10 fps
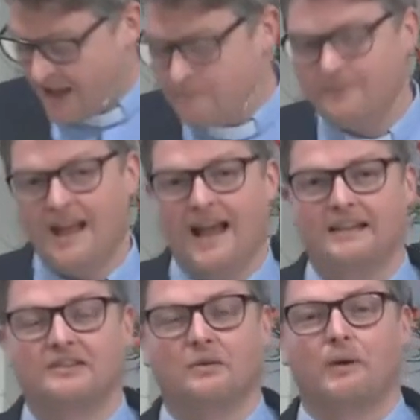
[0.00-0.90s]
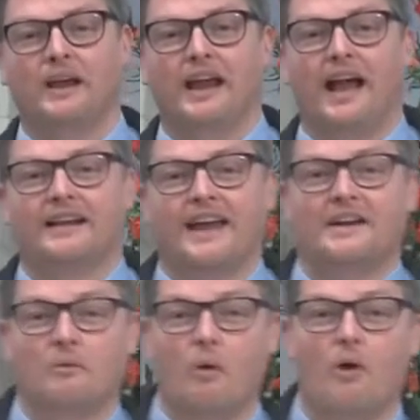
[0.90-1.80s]
Um, and we had
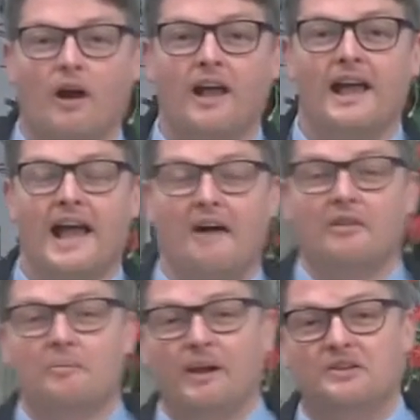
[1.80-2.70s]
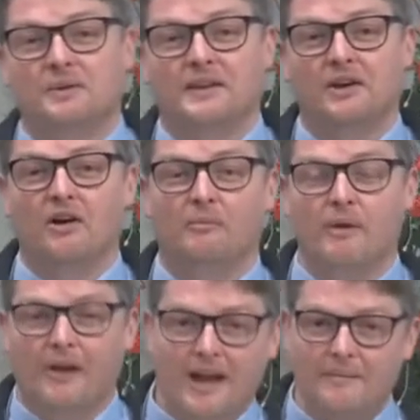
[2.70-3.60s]
had a walk out on the beach with the dog, and we
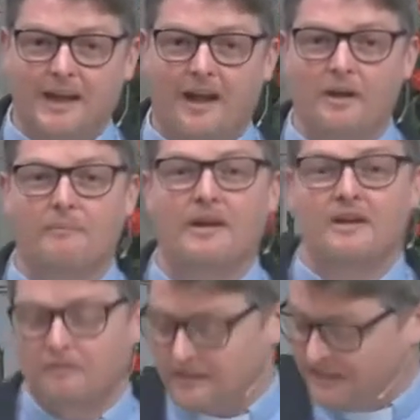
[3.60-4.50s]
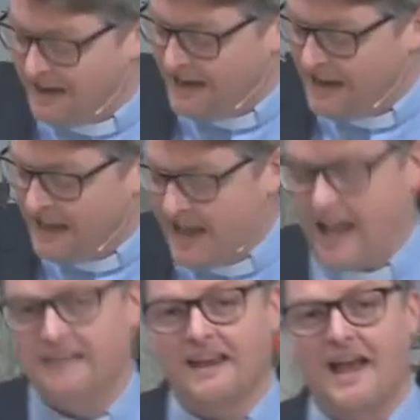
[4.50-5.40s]
were coming home for tea.
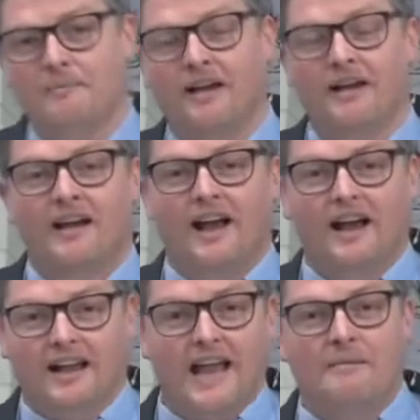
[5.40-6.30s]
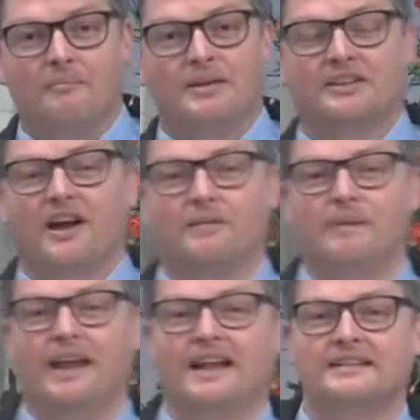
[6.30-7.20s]
And Emma uh, came up beside
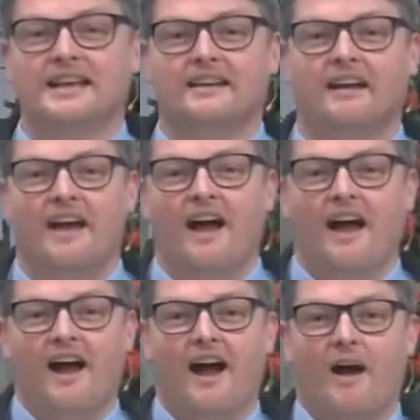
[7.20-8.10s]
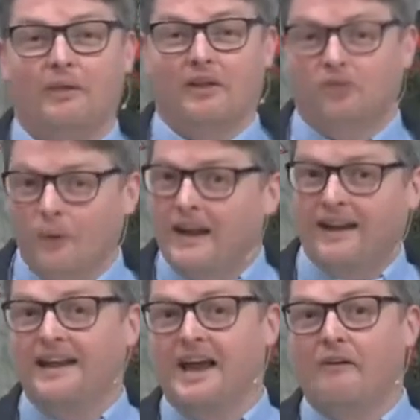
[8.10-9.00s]
me and said, with a
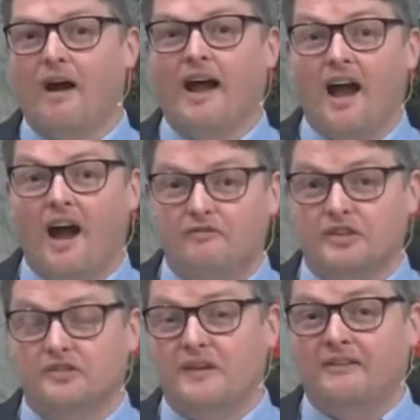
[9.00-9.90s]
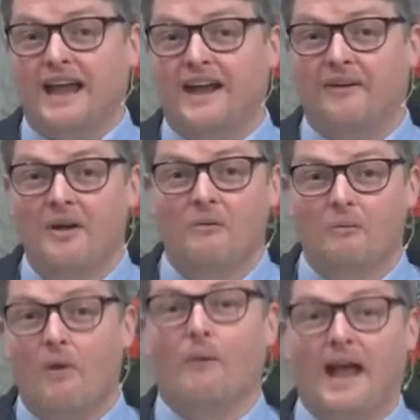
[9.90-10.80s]
twinkle in her eye, I've just found out
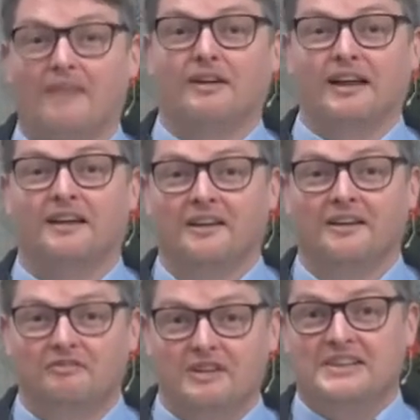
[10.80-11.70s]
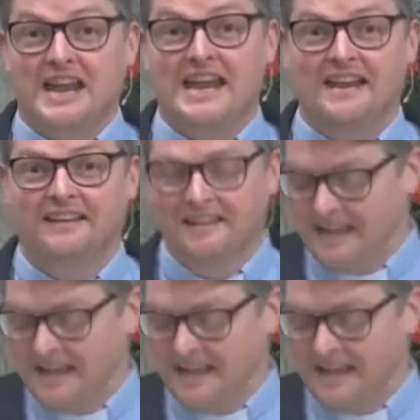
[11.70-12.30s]
what we're having for tea